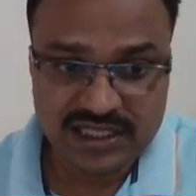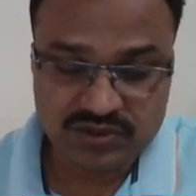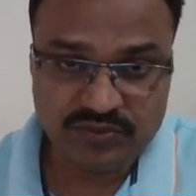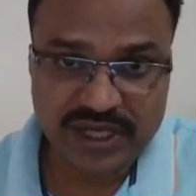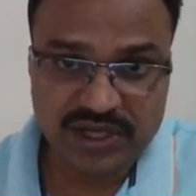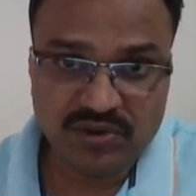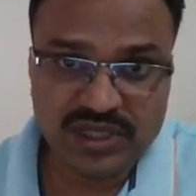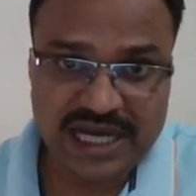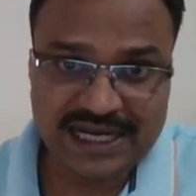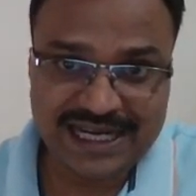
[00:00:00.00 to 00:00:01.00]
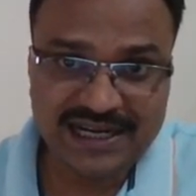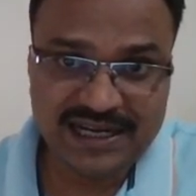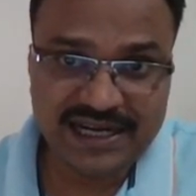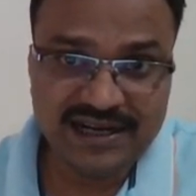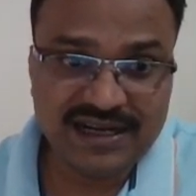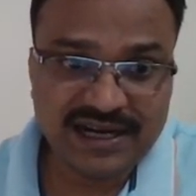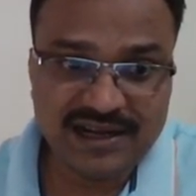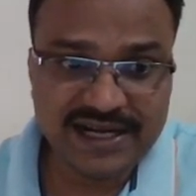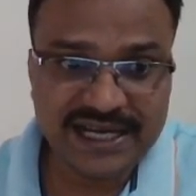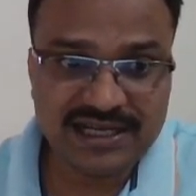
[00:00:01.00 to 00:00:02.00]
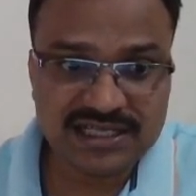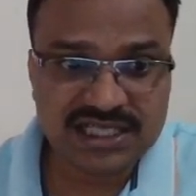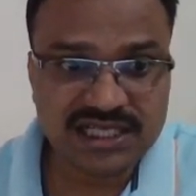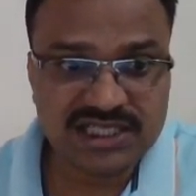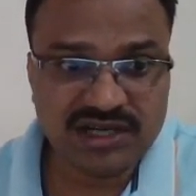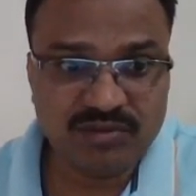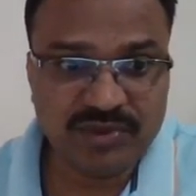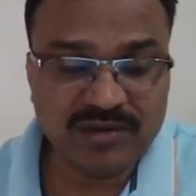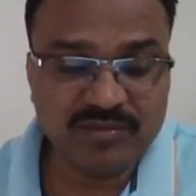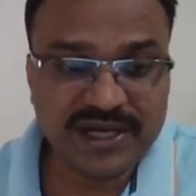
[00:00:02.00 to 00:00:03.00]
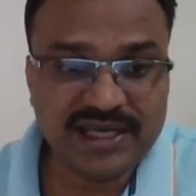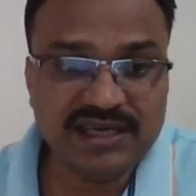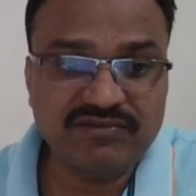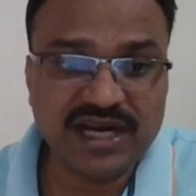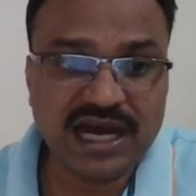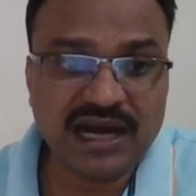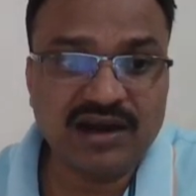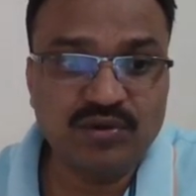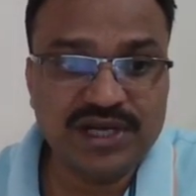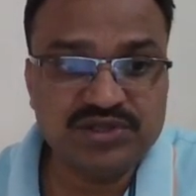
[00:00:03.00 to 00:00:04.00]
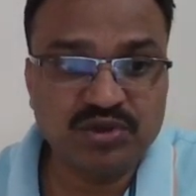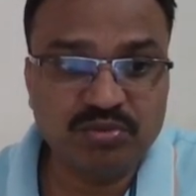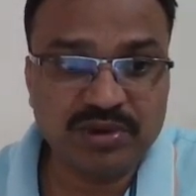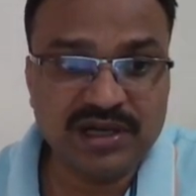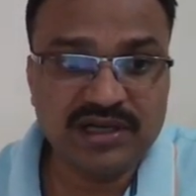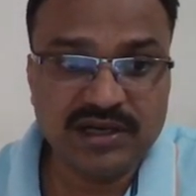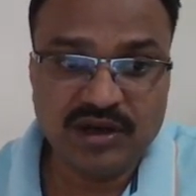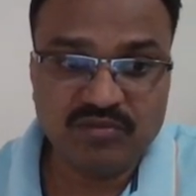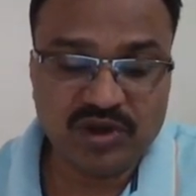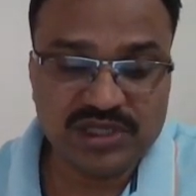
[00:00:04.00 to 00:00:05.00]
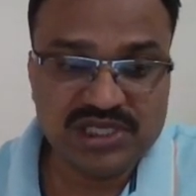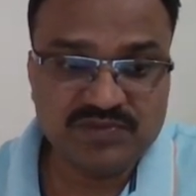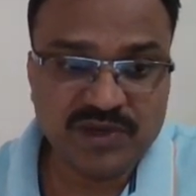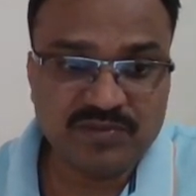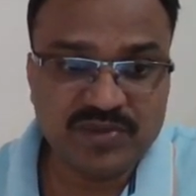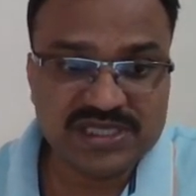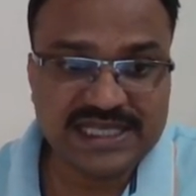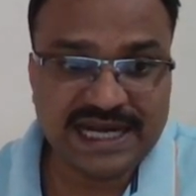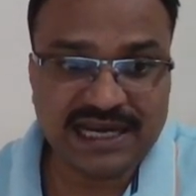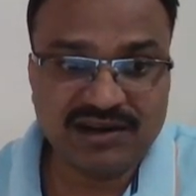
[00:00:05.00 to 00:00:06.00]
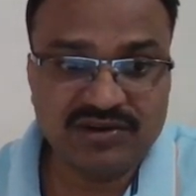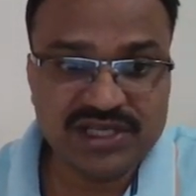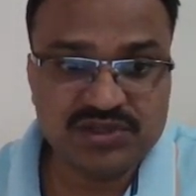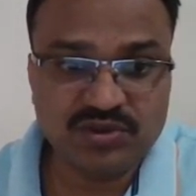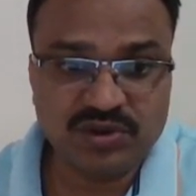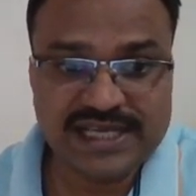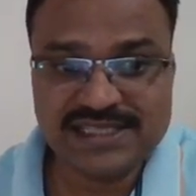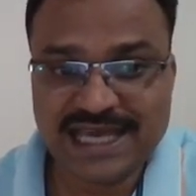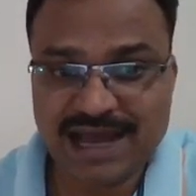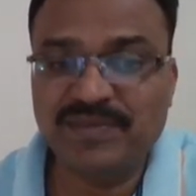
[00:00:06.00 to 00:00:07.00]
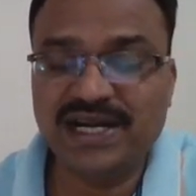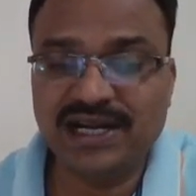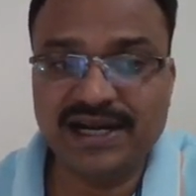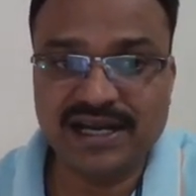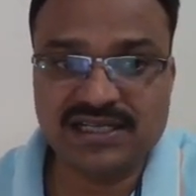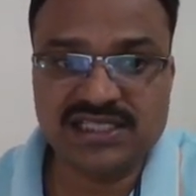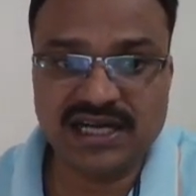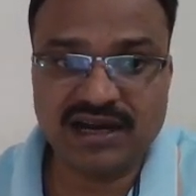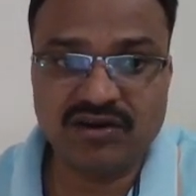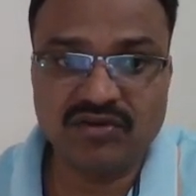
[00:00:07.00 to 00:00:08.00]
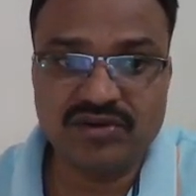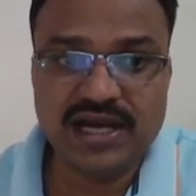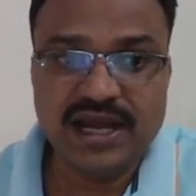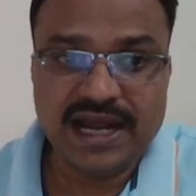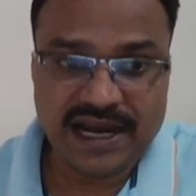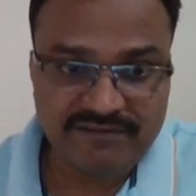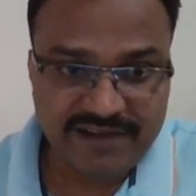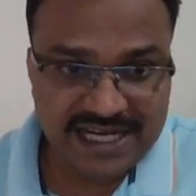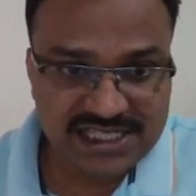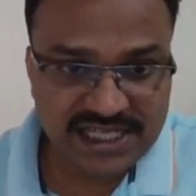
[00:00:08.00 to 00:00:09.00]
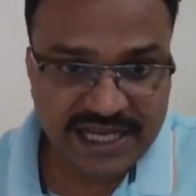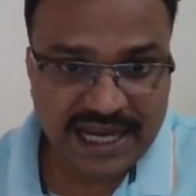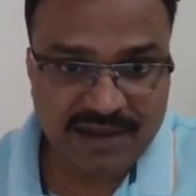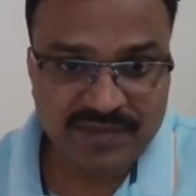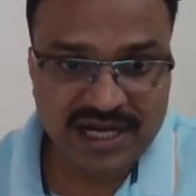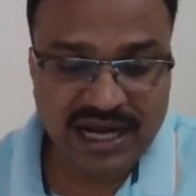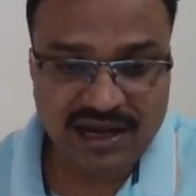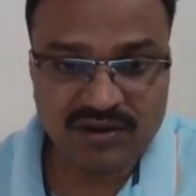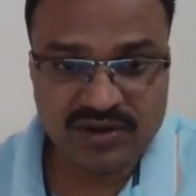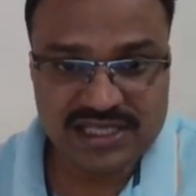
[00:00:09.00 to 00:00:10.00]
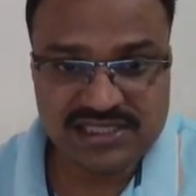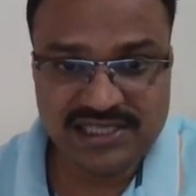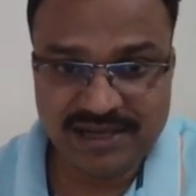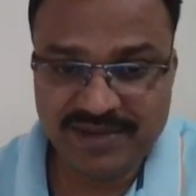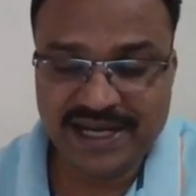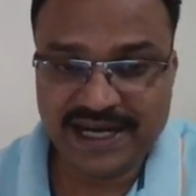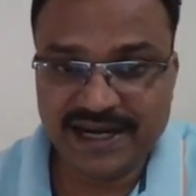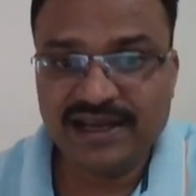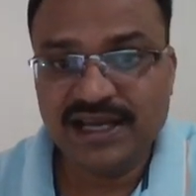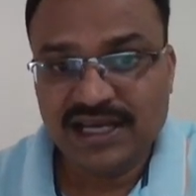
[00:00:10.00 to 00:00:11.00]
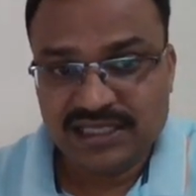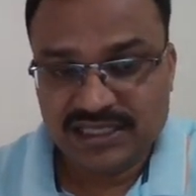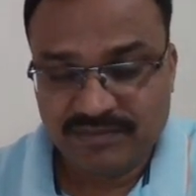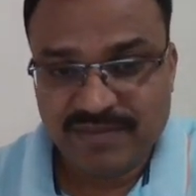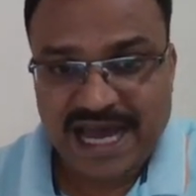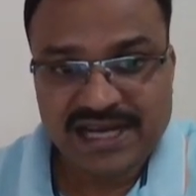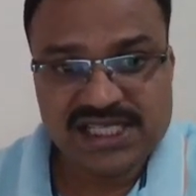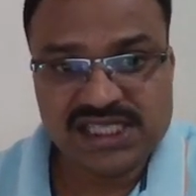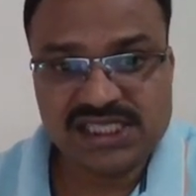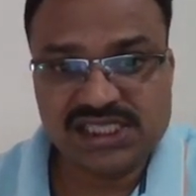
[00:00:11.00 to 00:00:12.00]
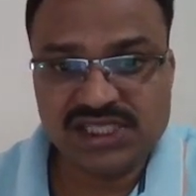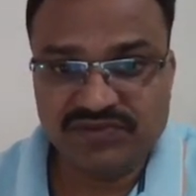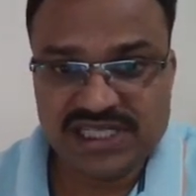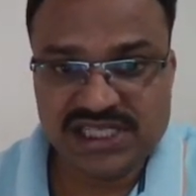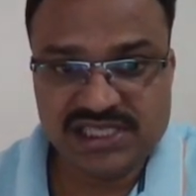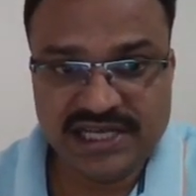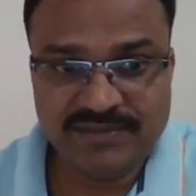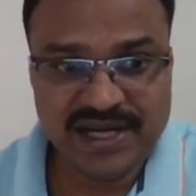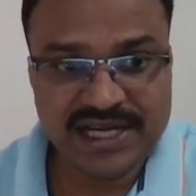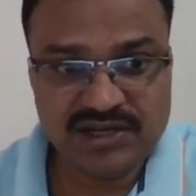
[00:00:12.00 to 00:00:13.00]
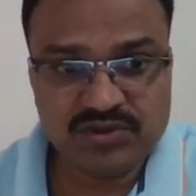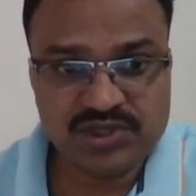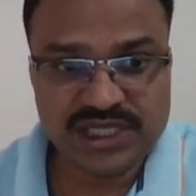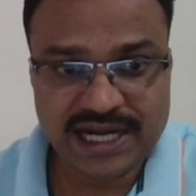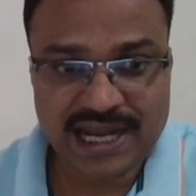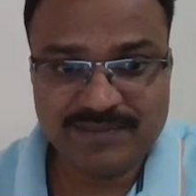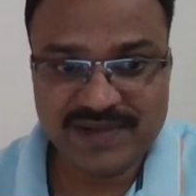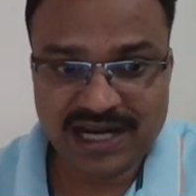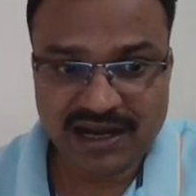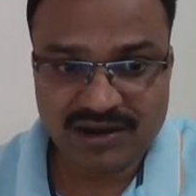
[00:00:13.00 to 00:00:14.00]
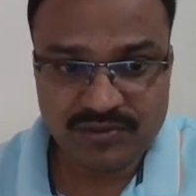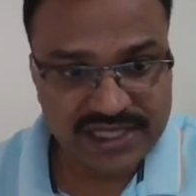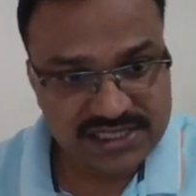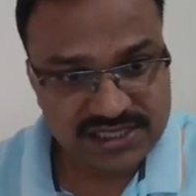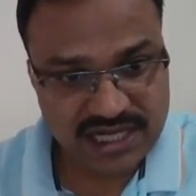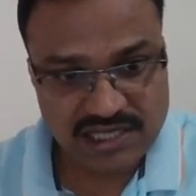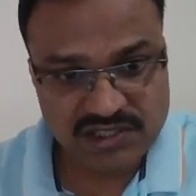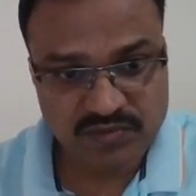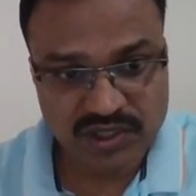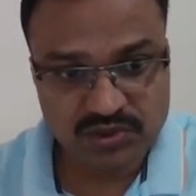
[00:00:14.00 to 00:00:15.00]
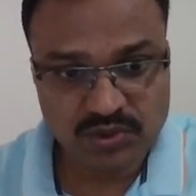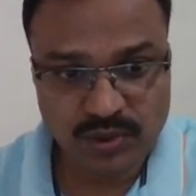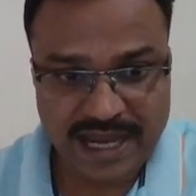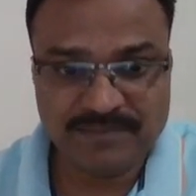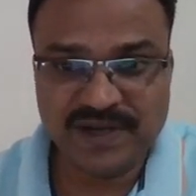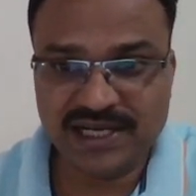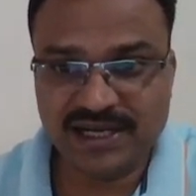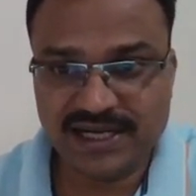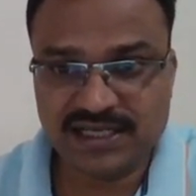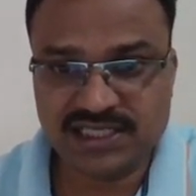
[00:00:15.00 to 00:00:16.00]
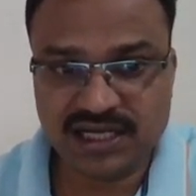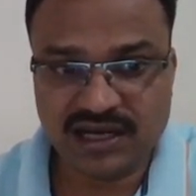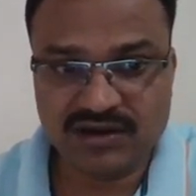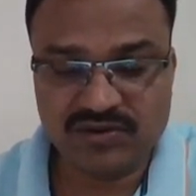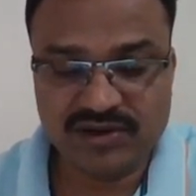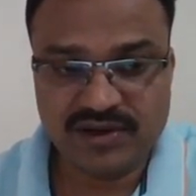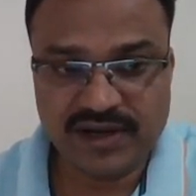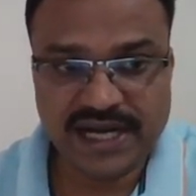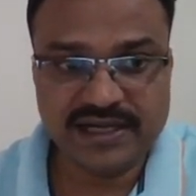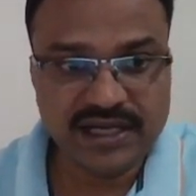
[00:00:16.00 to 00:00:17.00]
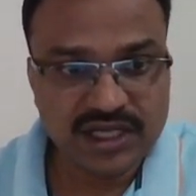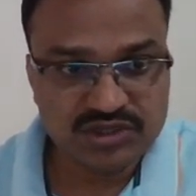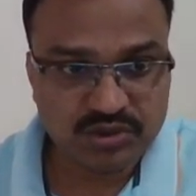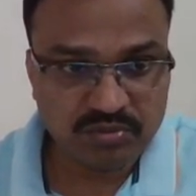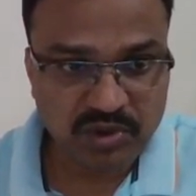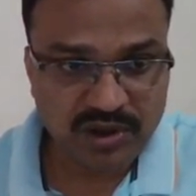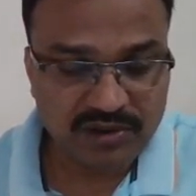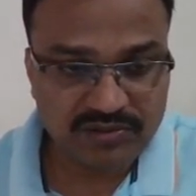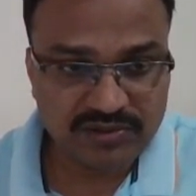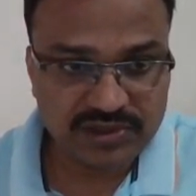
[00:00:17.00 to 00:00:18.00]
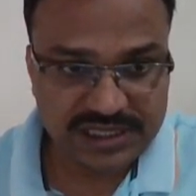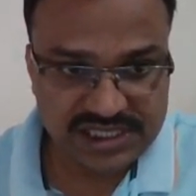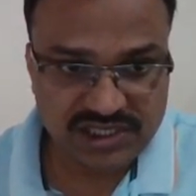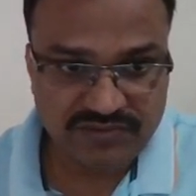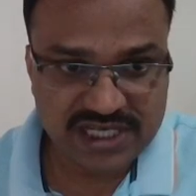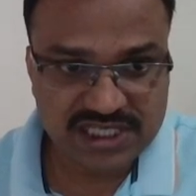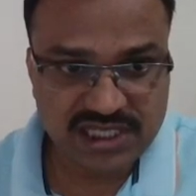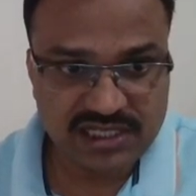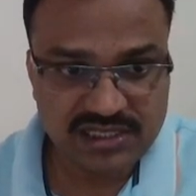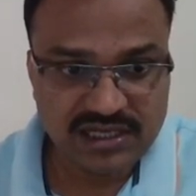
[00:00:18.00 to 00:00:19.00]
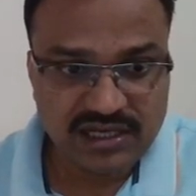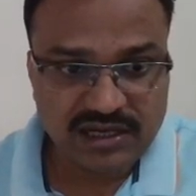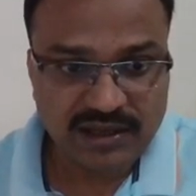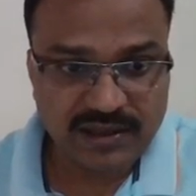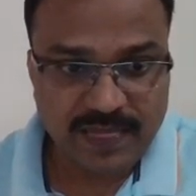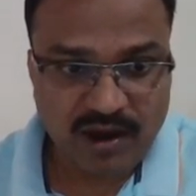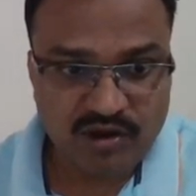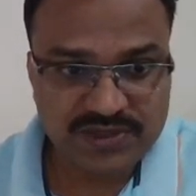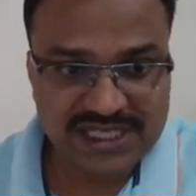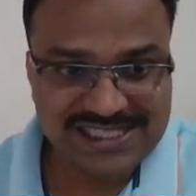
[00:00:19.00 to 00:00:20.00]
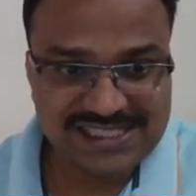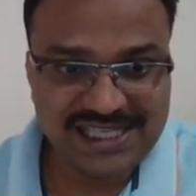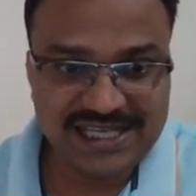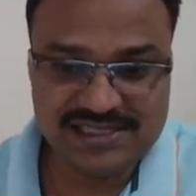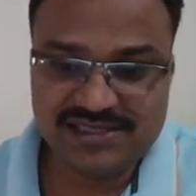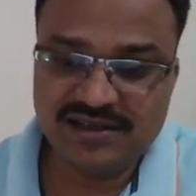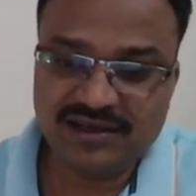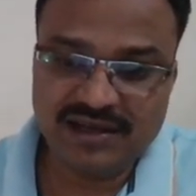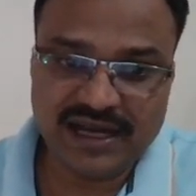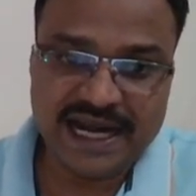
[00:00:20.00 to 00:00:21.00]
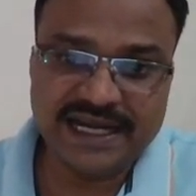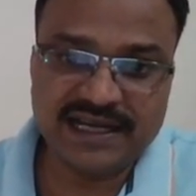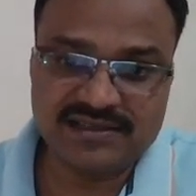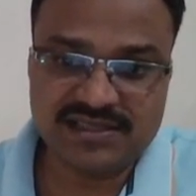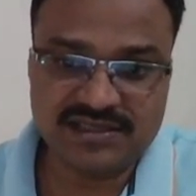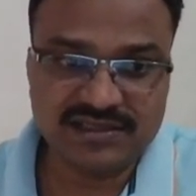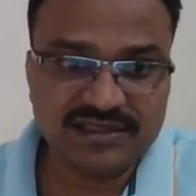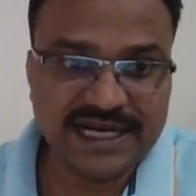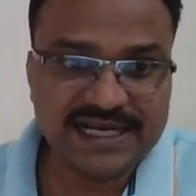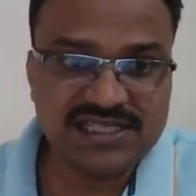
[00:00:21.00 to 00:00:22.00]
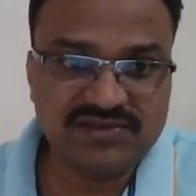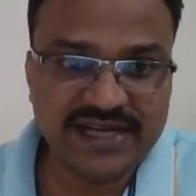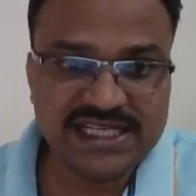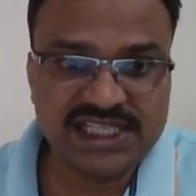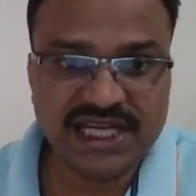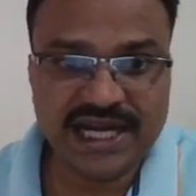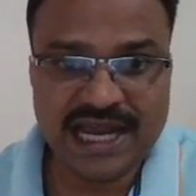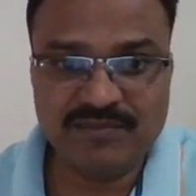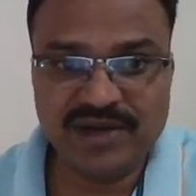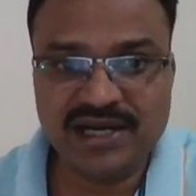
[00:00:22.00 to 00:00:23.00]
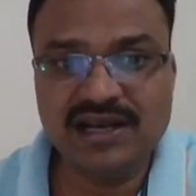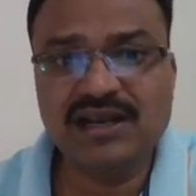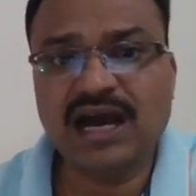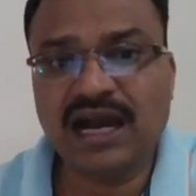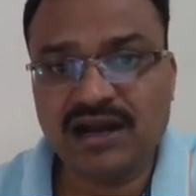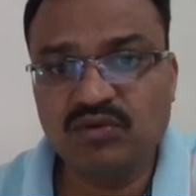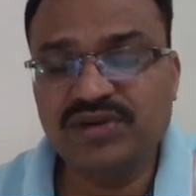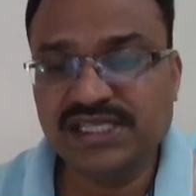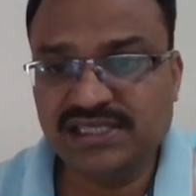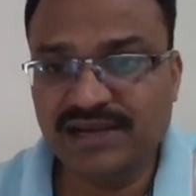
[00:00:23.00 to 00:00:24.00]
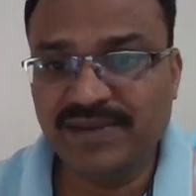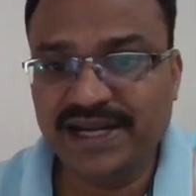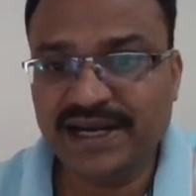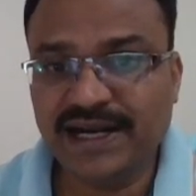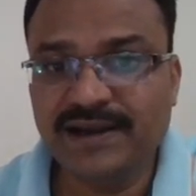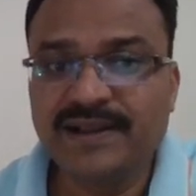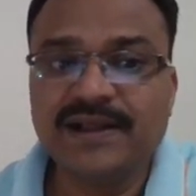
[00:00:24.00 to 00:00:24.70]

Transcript: so we know that in internal reconstruction of company one account is opened for this purpose that account is known as capital reduction account and when share capital account is debited the balance which is debited to share capital account is transferred to capital reduction account right so for this question uh, option c is the right answer that is when share capital account is debited